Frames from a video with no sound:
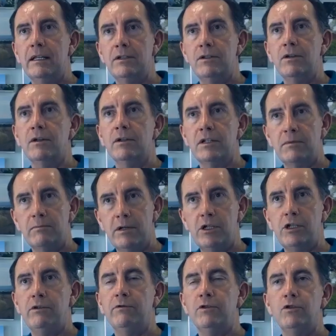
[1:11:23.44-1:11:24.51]
hands-on,
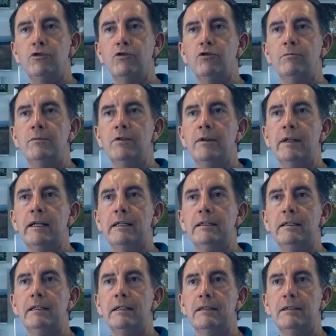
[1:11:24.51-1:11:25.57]
especially for
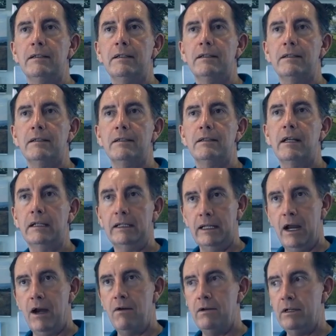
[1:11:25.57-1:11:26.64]
trauma-related incidents, and
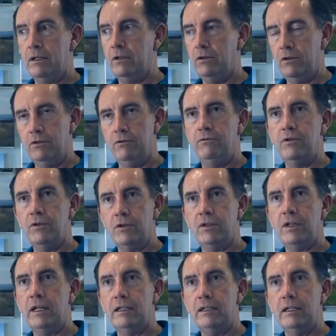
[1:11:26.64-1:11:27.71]
carry a good
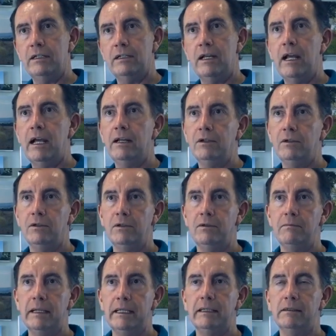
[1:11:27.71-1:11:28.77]
first aid kit and a
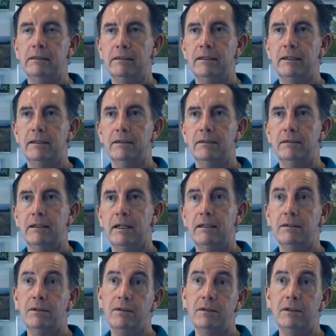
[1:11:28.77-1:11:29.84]
good medical kit.
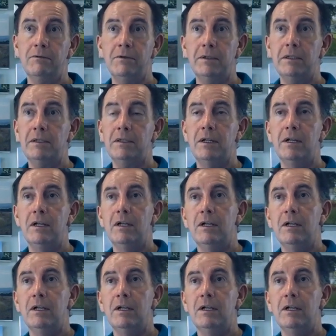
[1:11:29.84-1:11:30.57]
Okay, so difference.